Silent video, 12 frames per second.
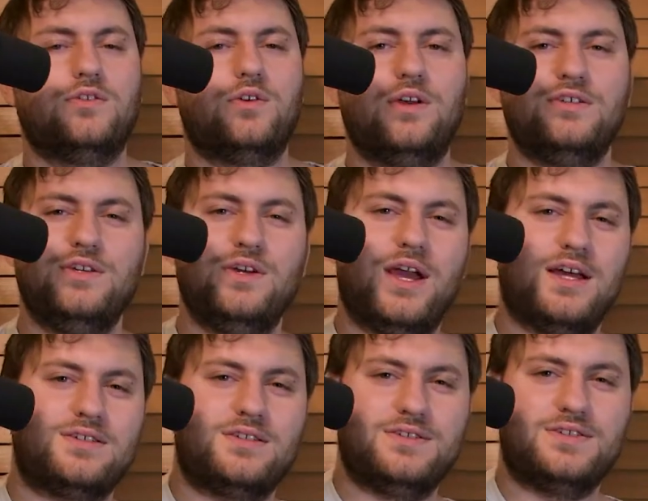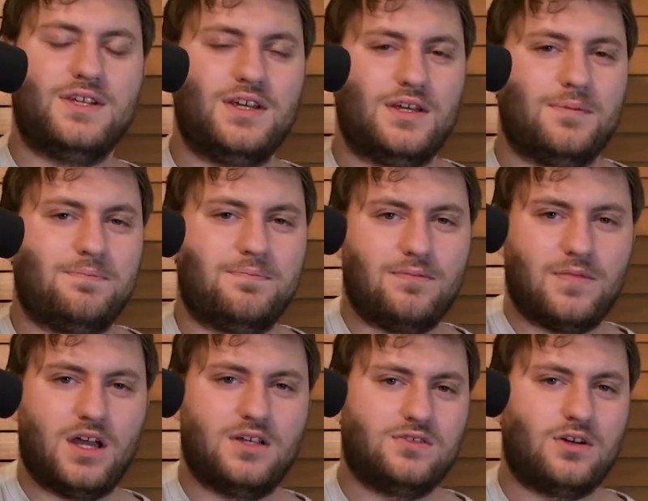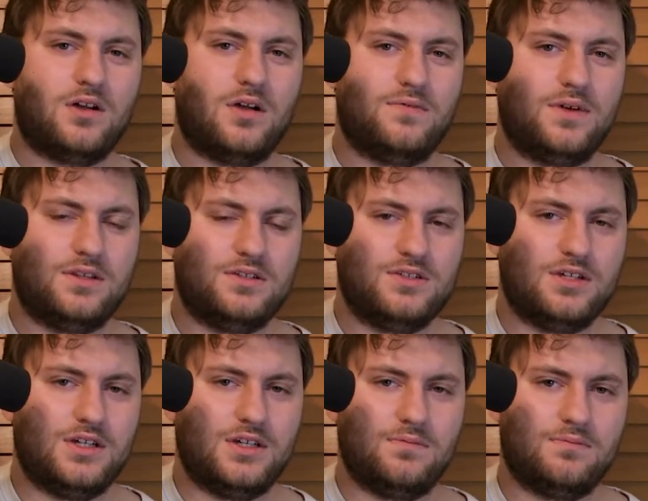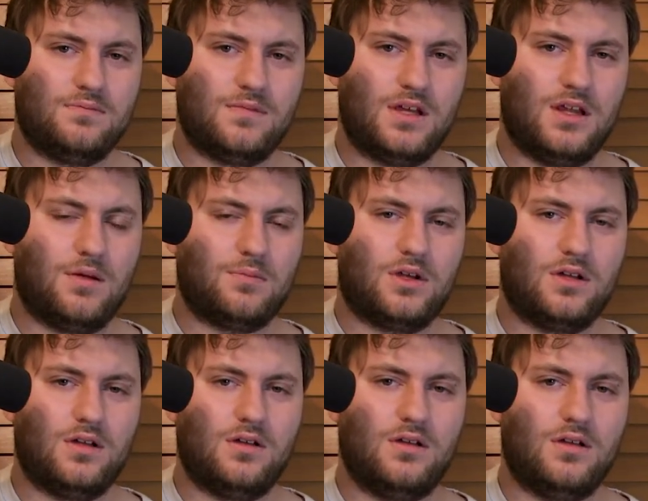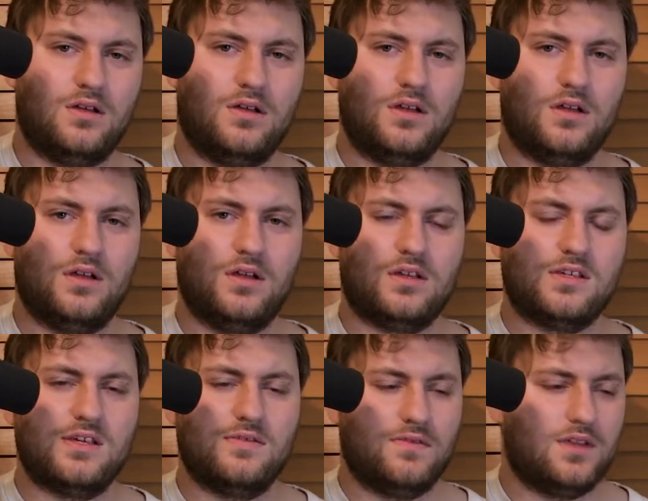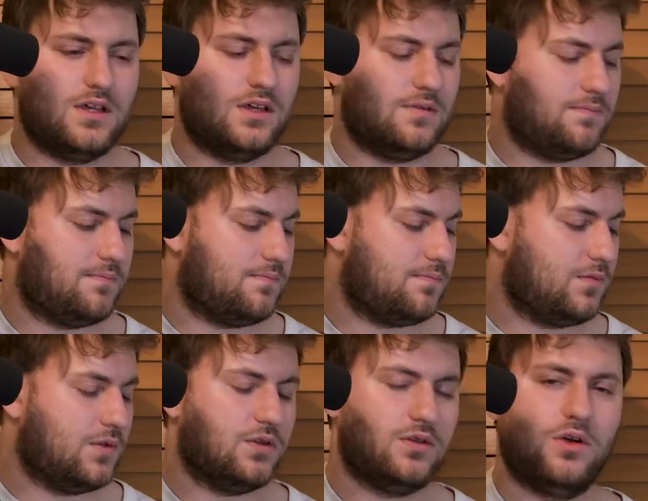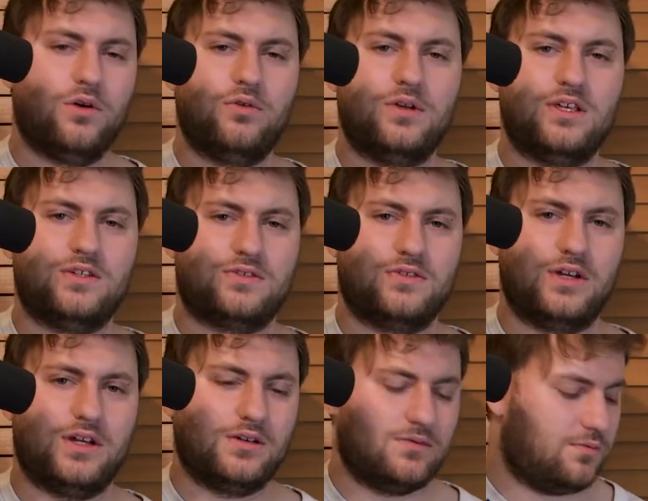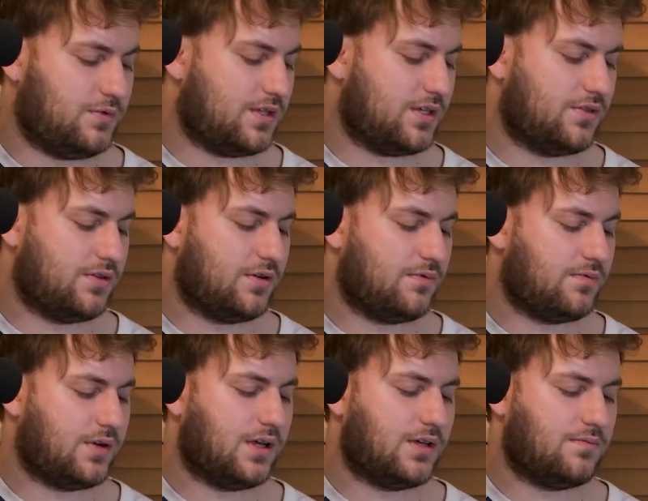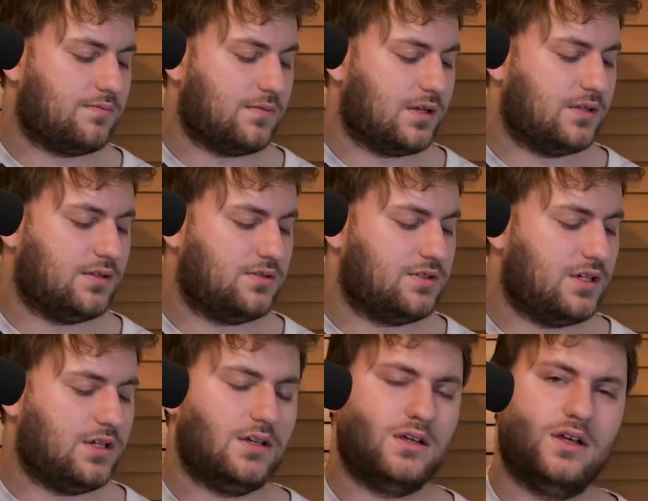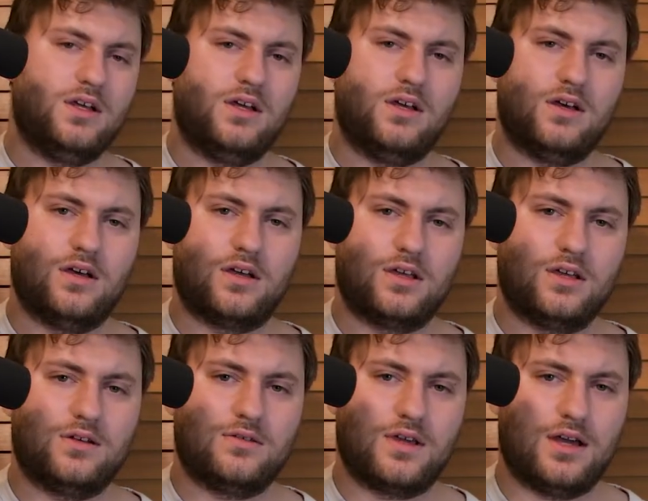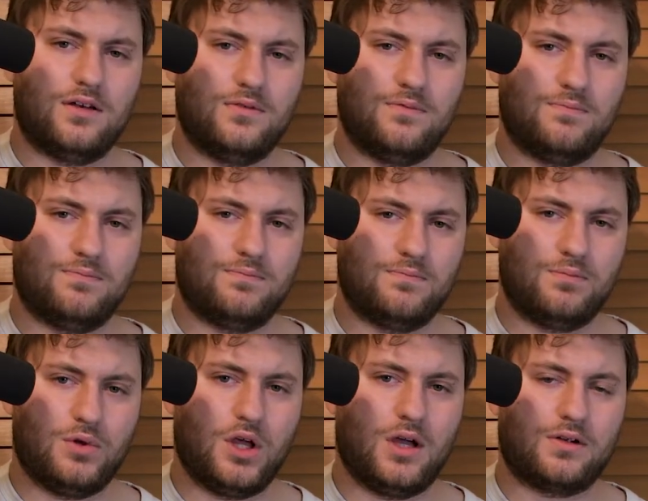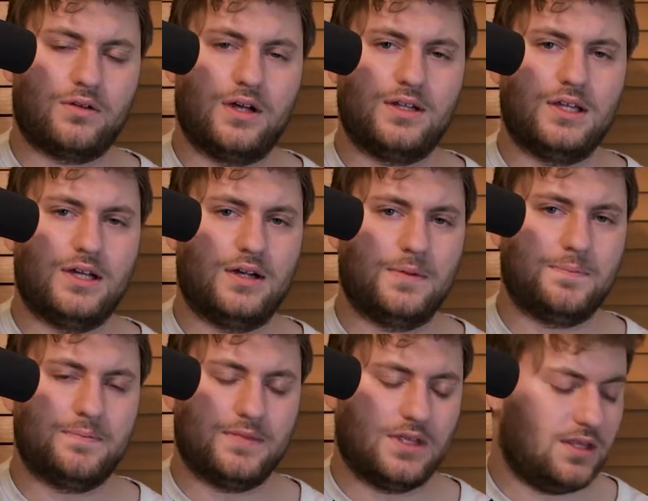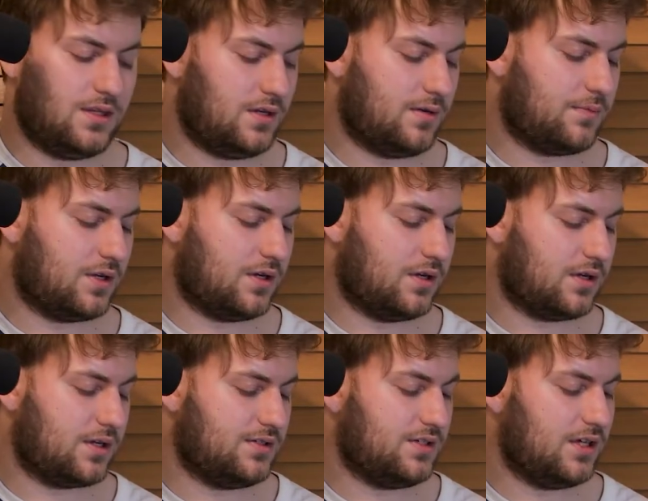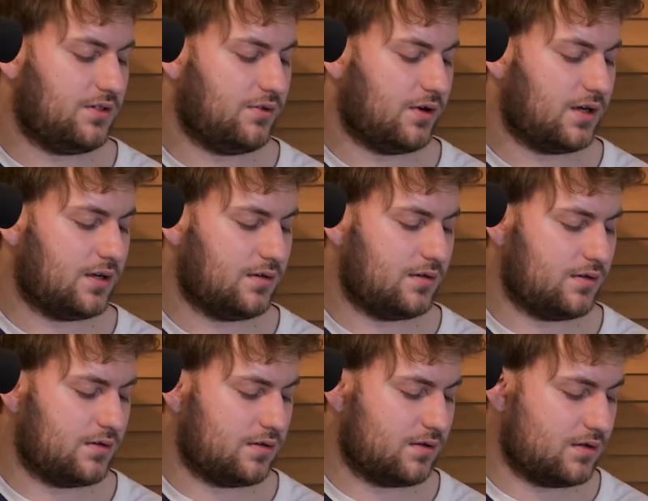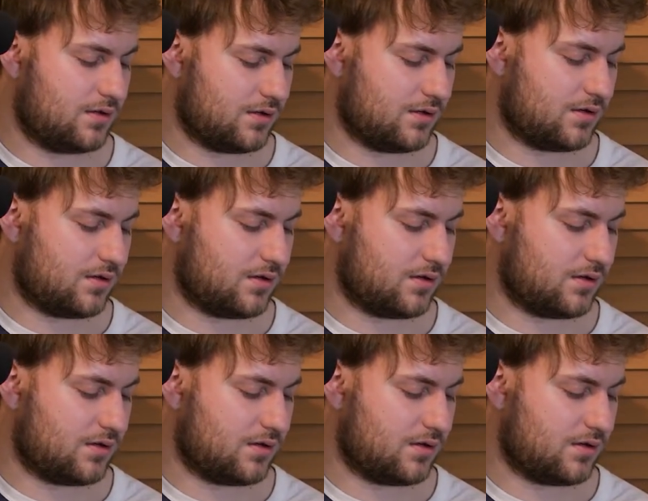So as you guys can see, I start off on the G, and I'm gonna give the low E string with that 3rd fret on the G a good kind of pluck right there, and then I'm gonna continue on, and